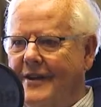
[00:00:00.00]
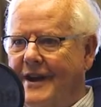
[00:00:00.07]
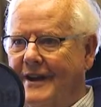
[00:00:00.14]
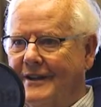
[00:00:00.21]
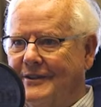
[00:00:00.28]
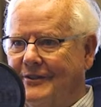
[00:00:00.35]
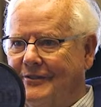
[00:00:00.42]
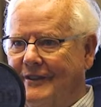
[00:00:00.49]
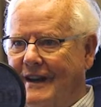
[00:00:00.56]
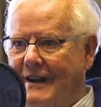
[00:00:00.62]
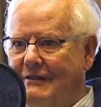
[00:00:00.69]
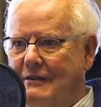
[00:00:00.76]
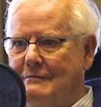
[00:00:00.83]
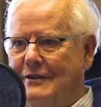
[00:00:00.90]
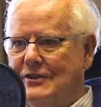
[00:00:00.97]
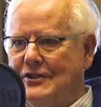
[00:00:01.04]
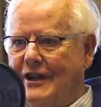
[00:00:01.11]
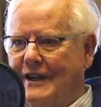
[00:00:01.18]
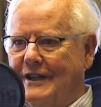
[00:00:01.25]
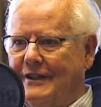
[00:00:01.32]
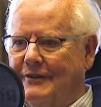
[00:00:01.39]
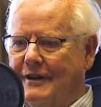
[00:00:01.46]
Thanks for having me,
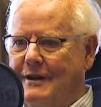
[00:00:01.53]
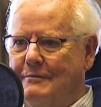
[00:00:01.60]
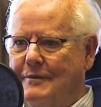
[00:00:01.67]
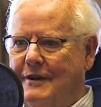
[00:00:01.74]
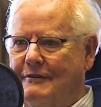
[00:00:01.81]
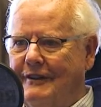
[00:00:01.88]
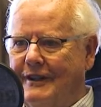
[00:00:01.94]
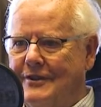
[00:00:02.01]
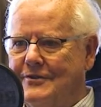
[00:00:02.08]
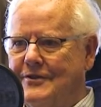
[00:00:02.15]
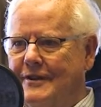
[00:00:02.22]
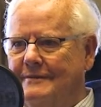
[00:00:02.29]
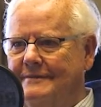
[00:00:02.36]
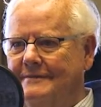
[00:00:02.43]
Shane. Great privilege.